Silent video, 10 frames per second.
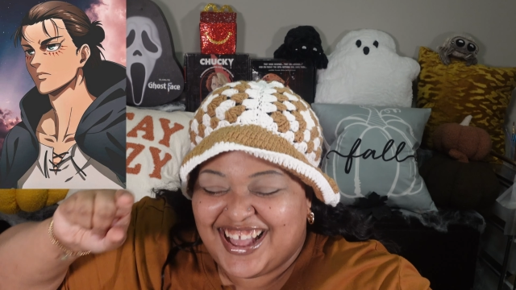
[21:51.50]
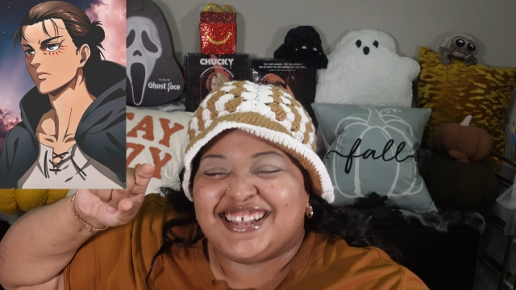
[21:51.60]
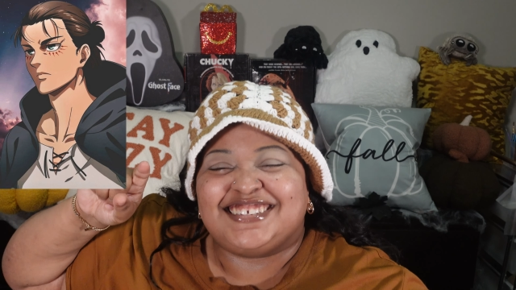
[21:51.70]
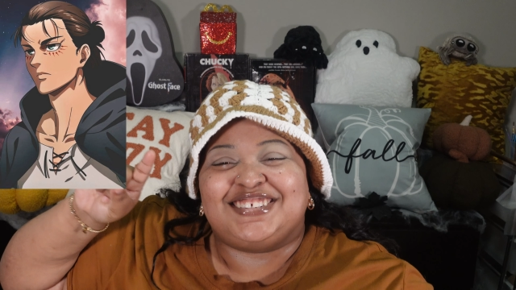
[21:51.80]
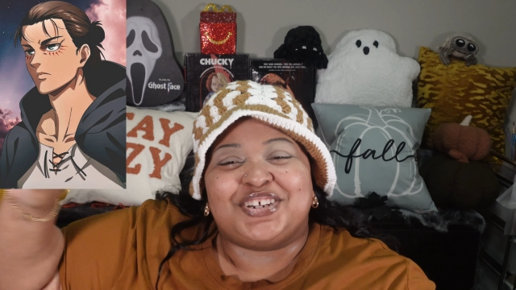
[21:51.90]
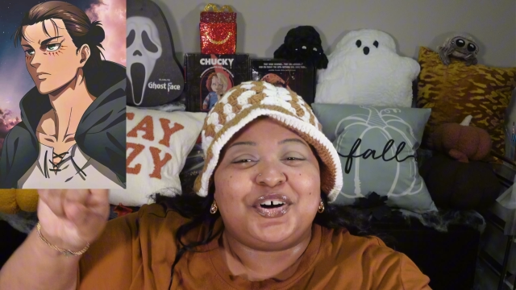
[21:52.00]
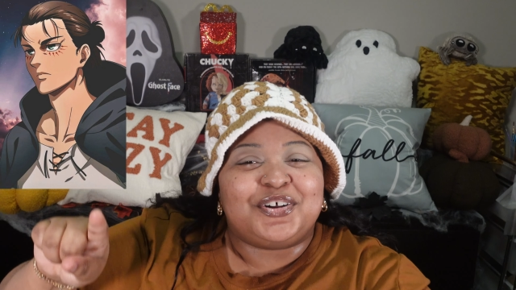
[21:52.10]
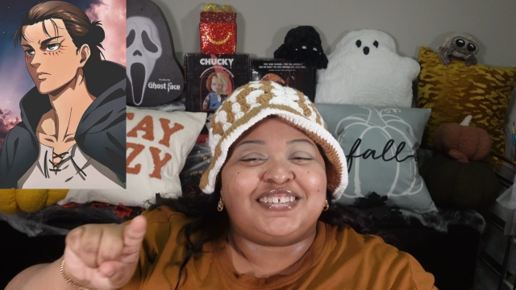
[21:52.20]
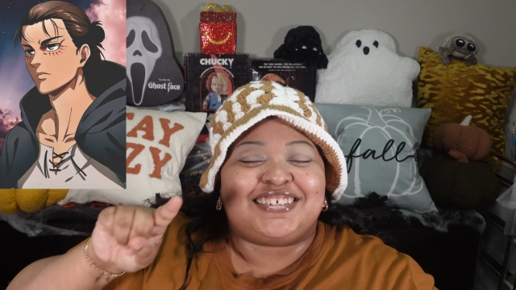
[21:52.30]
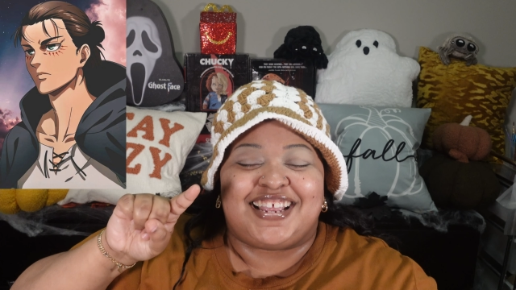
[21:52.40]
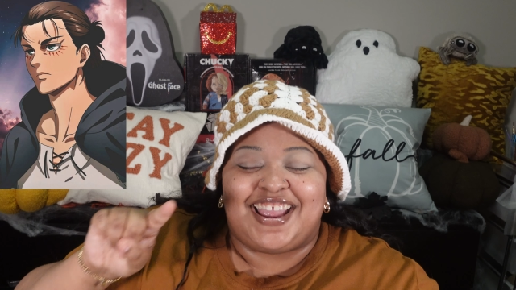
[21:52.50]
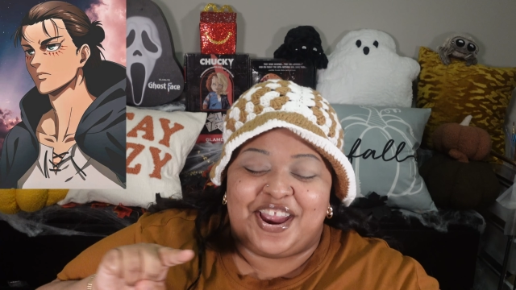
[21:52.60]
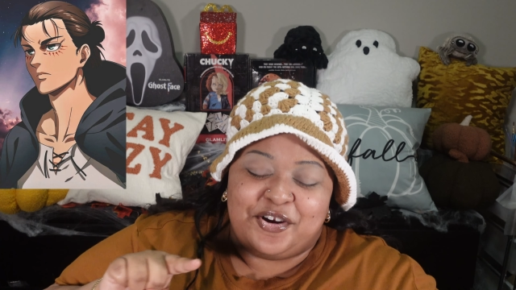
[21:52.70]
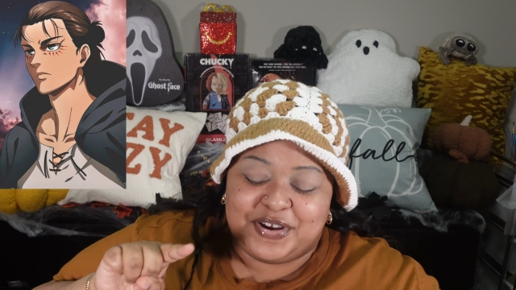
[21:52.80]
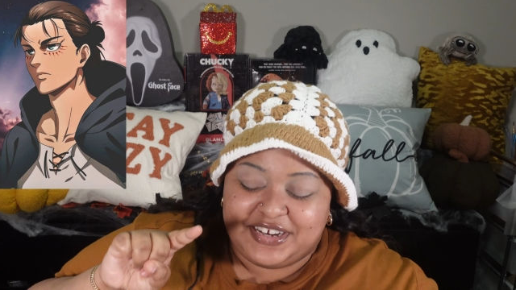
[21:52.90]
Speaker 1: as well. Adult
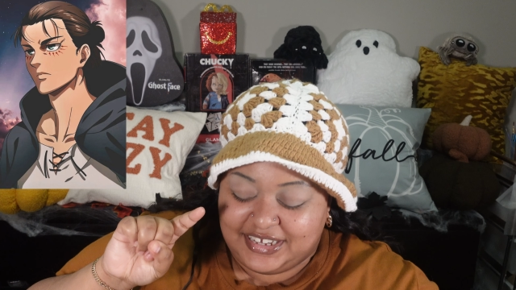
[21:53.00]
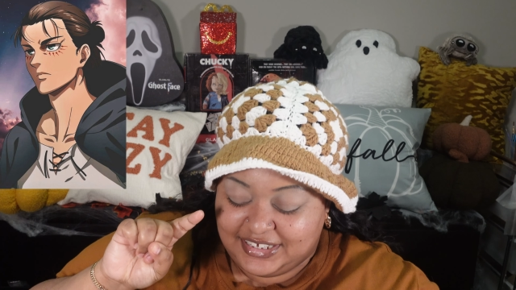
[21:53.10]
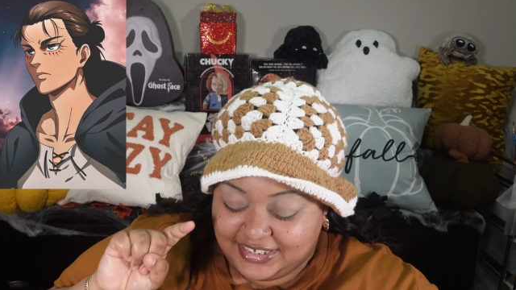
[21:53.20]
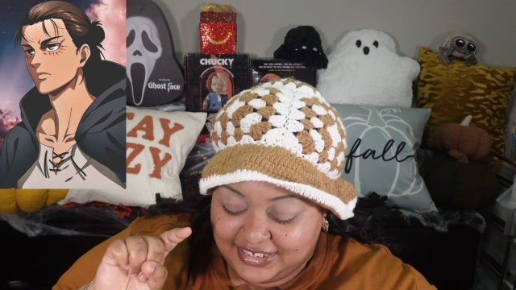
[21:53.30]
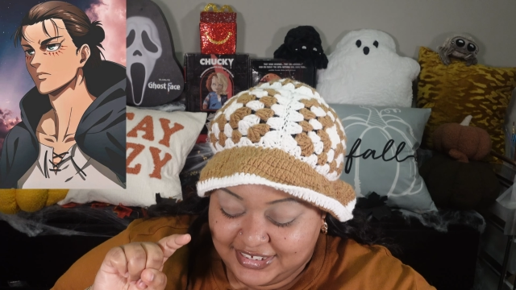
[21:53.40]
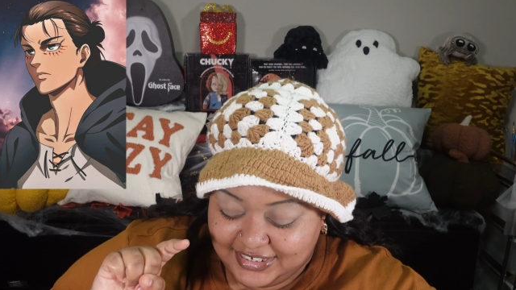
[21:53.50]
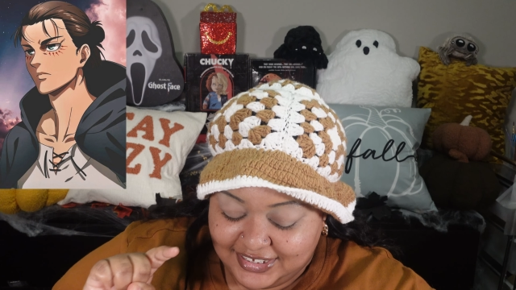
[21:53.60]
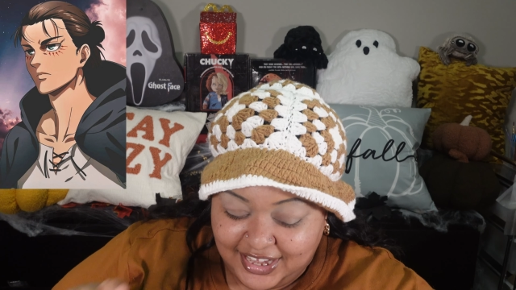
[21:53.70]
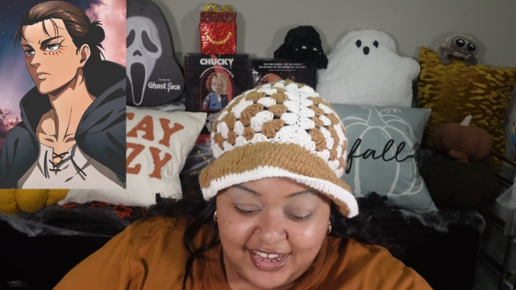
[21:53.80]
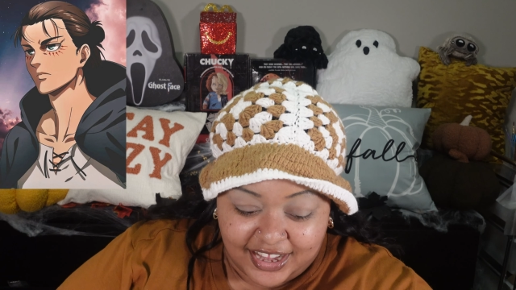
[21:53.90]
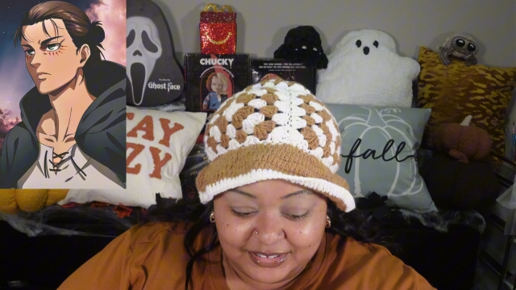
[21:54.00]
Eren Yeager. Yeah.